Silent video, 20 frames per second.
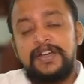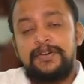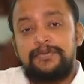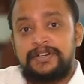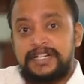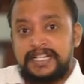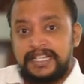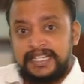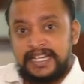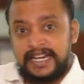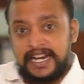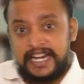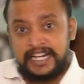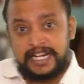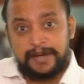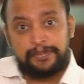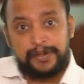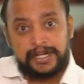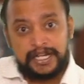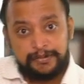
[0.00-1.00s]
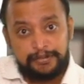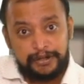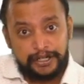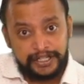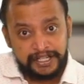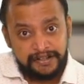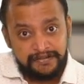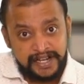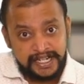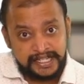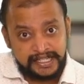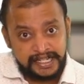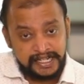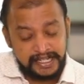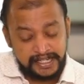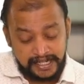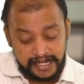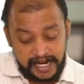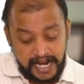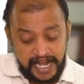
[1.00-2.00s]
What is the rate applicable to the waste
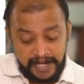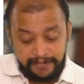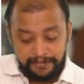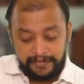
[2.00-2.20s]
and scrap?